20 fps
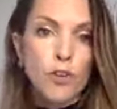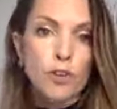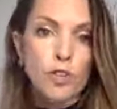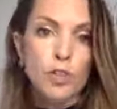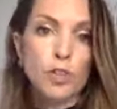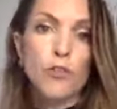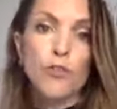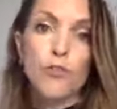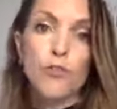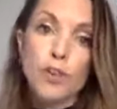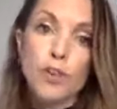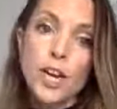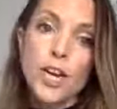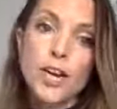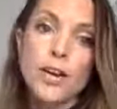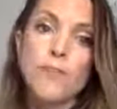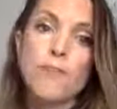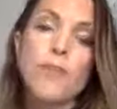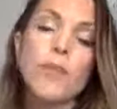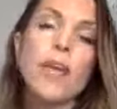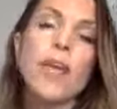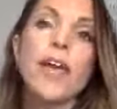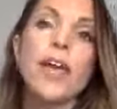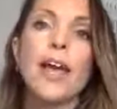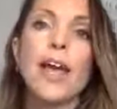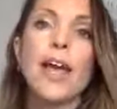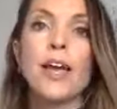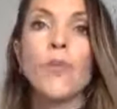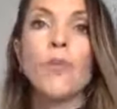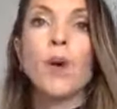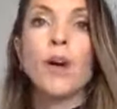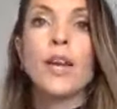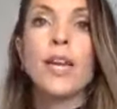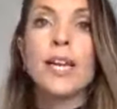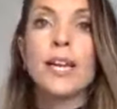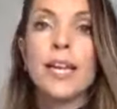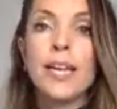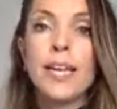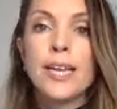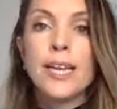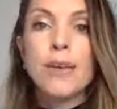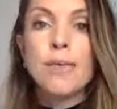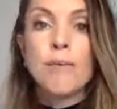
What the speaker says: to freedom and want to lead